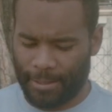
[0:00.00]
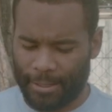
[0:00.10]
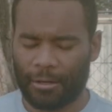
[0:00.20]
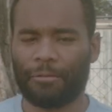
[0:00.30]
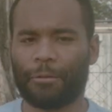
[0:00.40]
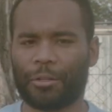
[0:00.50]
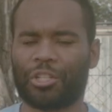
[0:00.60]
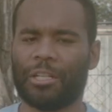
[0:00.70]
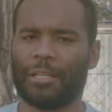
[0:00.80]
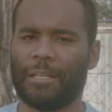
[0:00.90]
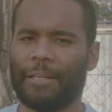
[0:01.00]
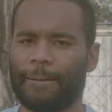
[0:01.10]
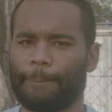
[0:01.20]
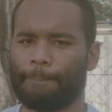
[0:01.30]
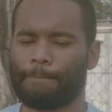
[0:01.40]
And unfortunately,
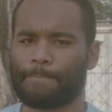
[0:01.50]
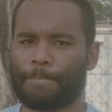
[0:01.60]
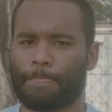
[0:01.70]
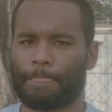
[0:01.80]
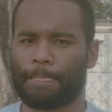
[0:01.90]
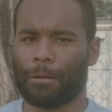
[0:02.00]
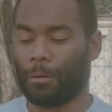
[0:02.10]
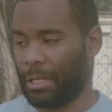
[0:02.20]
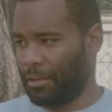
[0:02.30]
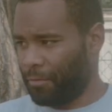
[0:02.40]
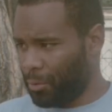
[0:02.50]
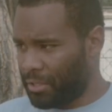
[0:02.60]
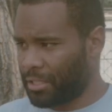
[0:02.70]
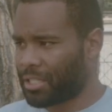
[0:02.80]
if you did